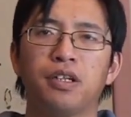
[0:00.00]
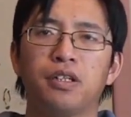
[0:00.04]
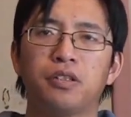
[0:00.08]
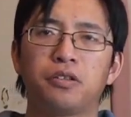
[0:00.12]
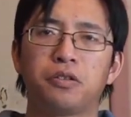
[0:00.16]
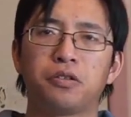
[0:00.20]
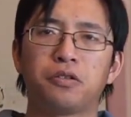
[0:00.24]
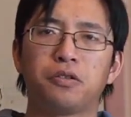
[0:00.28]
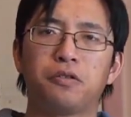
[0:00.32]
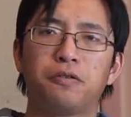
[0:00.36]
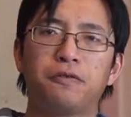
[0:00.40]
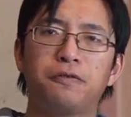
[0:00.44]

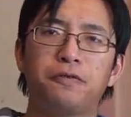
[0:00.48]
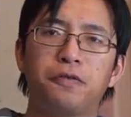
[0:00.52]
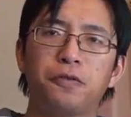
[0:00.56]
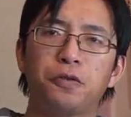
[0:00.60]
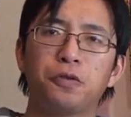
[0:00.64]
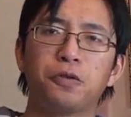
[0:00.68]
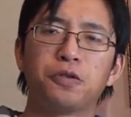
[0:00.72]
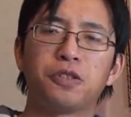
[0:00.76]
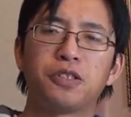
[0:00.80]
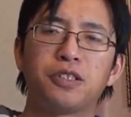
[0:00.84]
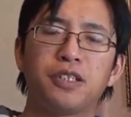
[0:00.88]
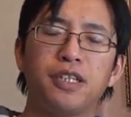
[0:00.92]
to the
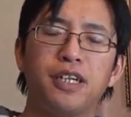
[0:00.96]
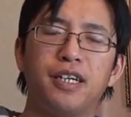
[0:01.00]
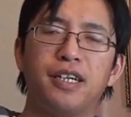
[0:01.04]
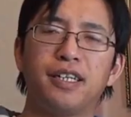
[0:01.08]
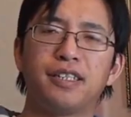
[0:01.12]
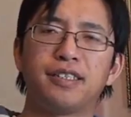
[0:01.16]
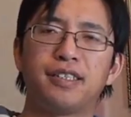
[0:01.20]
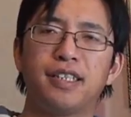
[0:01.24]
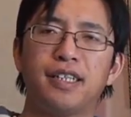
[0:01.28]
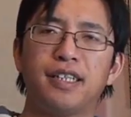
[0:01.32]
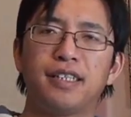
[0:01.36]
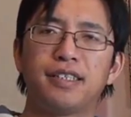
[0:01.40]

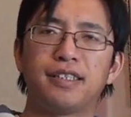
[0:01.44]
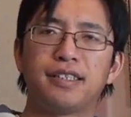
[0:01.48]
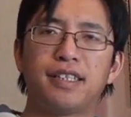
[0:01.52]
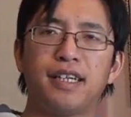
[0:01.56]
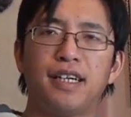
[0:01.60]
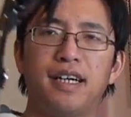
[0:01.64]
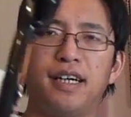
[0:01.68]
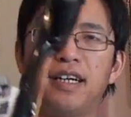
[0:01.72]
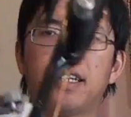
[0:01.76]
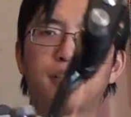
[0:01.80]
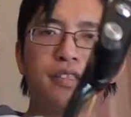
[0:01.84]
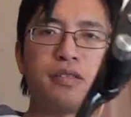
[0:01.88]
full-size
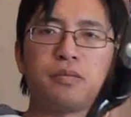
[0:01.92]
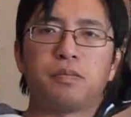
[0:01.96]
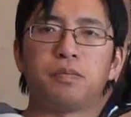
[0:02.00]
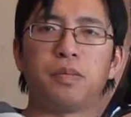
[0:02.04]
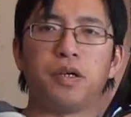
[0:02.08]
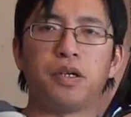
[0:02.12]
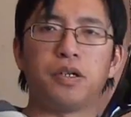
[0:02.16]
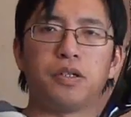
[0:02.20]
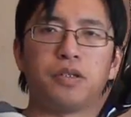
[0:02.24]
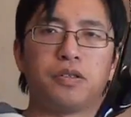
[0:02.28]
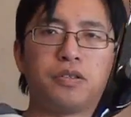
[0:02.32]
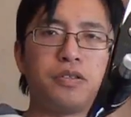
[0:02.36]
target
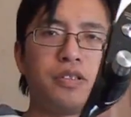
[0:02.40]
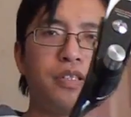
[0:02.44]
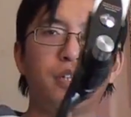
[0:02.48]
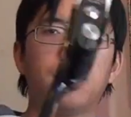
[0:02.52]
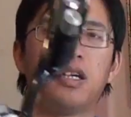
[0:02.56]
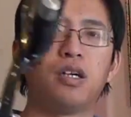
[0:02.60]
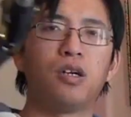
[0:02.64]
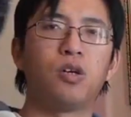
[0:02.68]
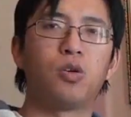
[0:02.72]
bows